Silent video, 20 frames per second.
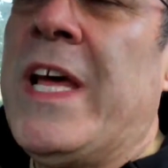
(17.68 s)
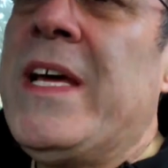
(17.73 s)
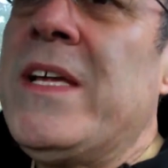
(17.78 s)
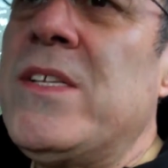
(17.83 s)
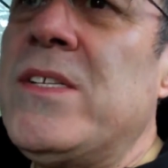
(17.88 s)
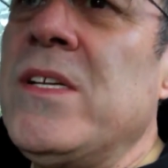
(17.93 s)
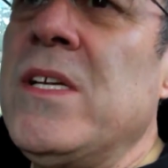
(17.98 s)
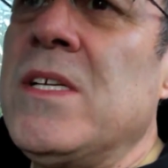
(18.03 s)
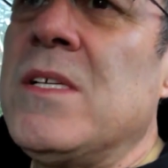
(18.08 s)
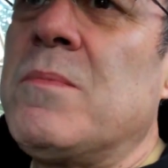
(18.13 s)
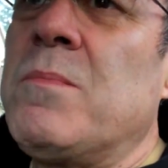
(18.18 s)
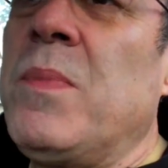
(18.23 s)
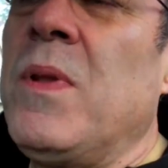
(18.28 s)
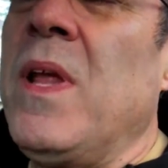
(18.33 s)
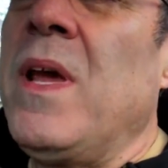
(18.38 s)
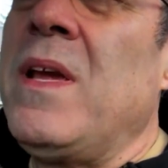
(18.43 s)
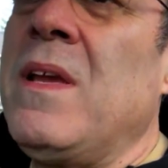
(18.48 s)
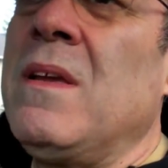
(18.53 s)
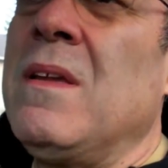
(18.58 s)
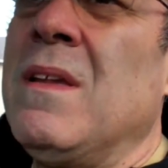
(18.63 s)
just
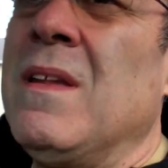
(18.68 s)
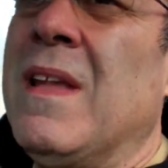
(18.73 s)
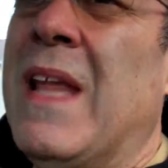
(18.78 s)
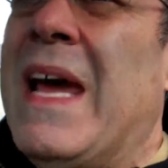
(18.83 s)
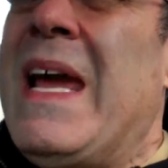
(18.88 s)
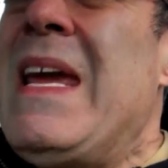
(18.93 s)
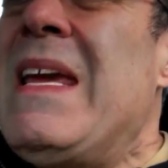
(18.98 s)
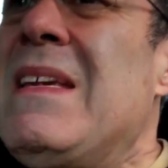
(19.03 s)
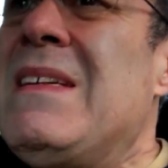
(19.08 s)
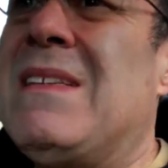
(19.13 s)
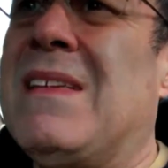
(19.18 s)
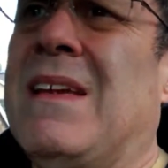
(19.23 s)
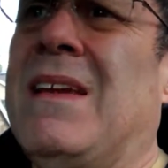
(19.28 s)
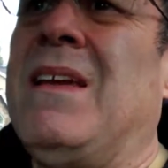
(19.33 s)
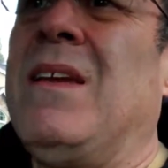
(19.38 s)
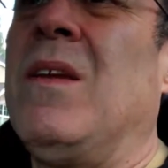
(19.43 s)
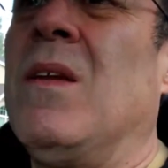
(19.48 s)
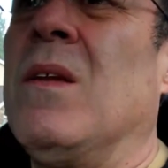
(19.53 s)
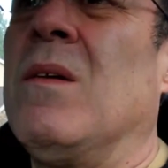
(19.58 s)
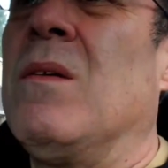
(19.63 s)
plain
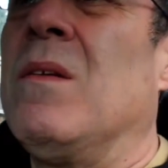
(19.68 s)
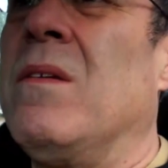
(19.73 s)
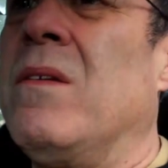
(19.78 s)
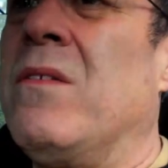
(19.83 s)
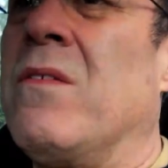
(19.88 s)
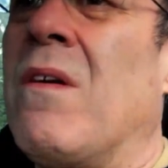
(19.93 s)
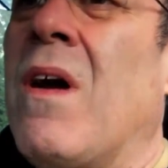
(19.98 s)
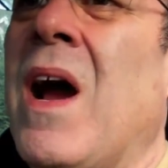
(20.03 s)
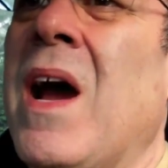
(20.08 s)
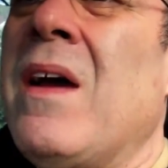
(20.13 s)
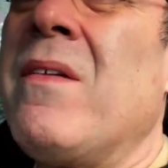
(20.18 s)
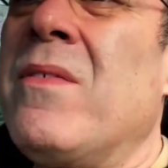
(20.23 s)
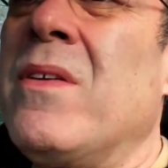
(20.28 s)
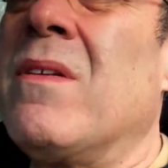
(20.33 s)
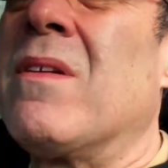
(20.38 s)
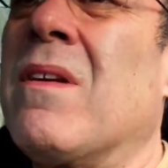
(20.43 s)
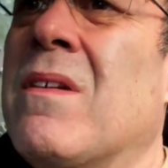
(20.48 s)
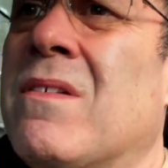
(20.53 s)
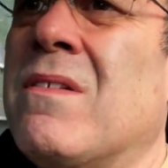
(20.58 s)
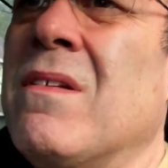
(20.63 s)
lazy to drive
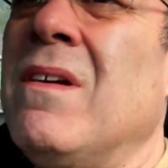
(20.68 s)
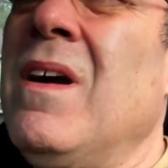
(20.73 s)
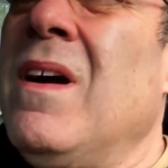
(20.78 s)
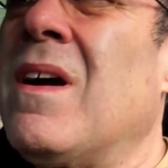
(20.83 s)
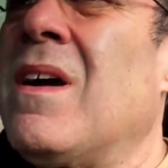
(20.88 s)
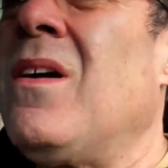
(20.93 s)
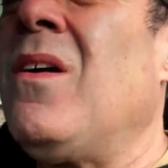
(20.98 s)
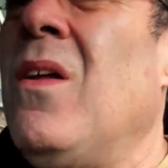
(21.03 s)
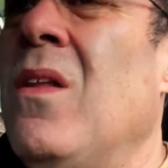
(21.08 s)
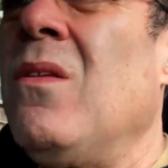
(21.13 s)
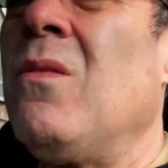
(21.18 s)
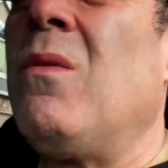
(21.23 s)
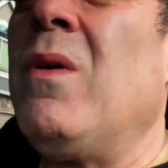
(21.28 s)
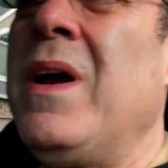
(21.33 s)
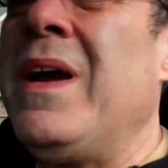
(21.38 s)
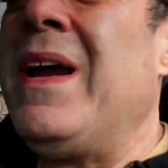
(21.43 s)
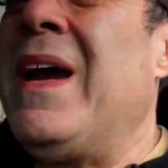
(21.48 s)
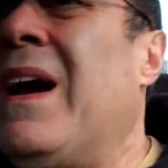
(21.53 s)
your truck all the way